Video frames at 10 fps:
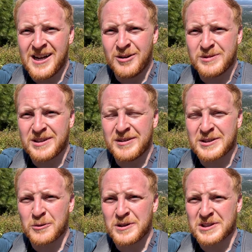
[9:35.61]
CV
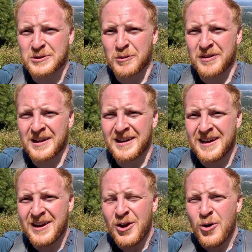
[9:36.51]
School District is one of
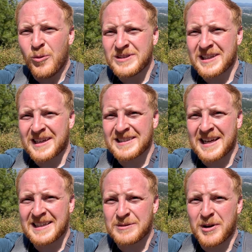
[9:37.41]
the ones that gets
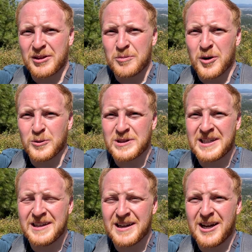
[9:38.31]
asked about the most.
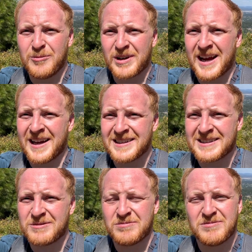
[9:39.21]
Again,
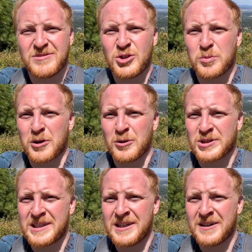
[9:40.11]
it's super close
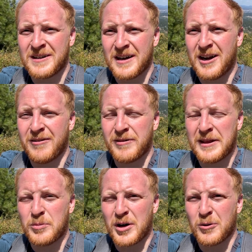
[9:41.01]
to here in
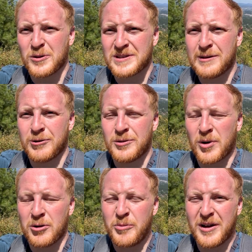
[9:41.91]
the Ponderosa neighborhood,
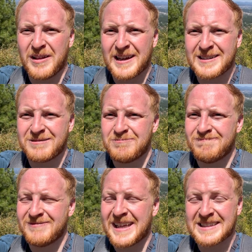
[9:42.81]
probably about like
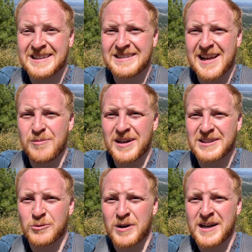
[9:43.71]
less than 10
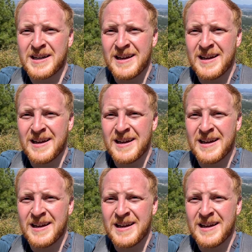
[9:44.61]
minutes away,